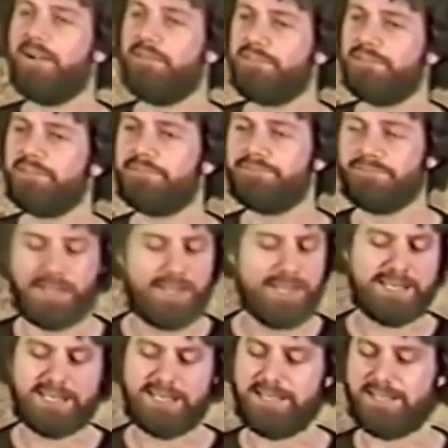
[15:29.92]
of.
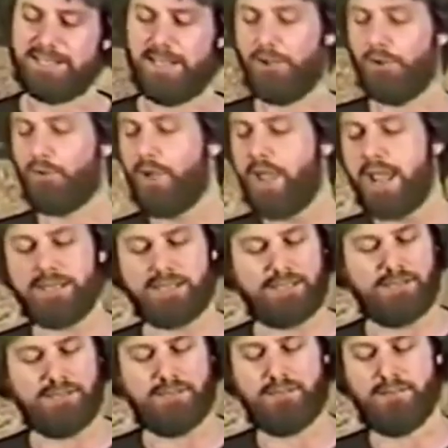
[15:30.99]
Now, this is a
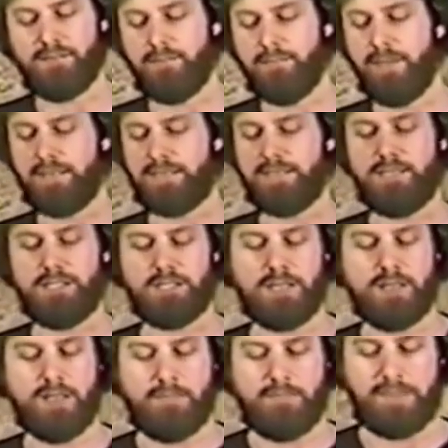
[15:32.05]
great message,
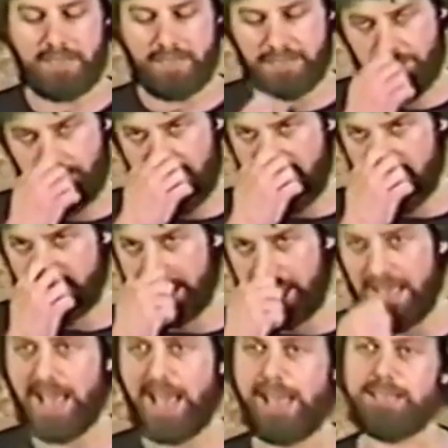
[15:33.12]
because these
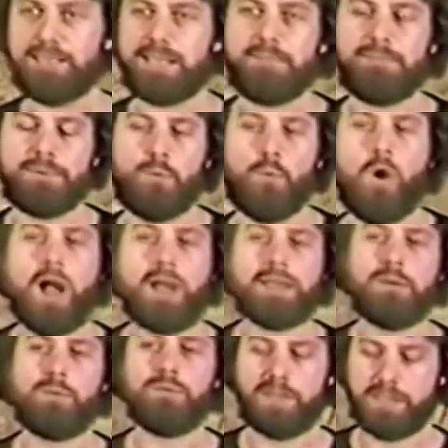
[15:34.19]
guys had been
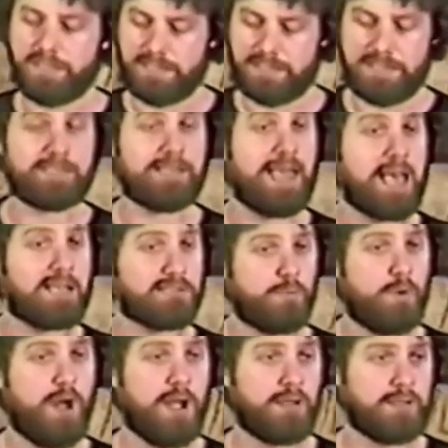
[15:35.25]
walking with, this is his last
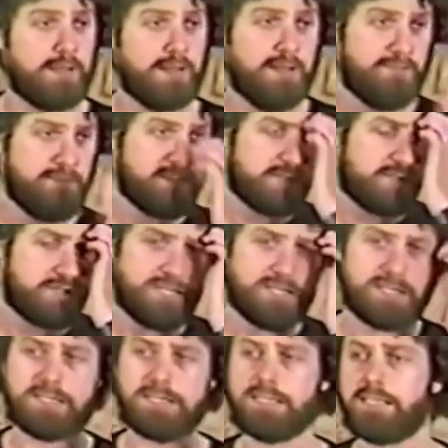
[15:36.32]
walk. This is
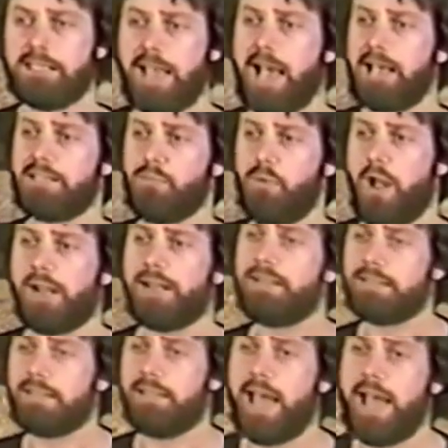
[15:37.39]
Jesus' last walk.
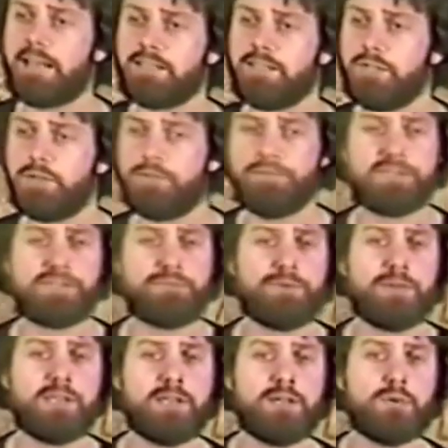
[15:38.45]
It's the last year of his
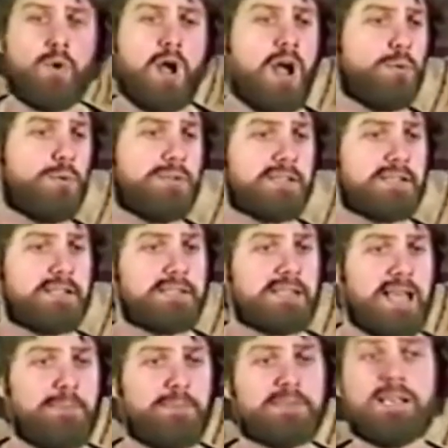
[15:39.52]
three-year walk with his
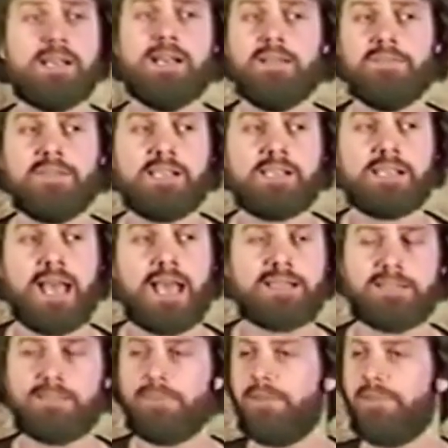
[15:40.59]
disciples. These
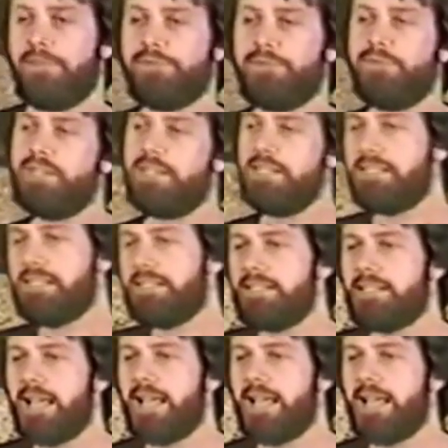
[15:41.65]
guys had been through Jesus'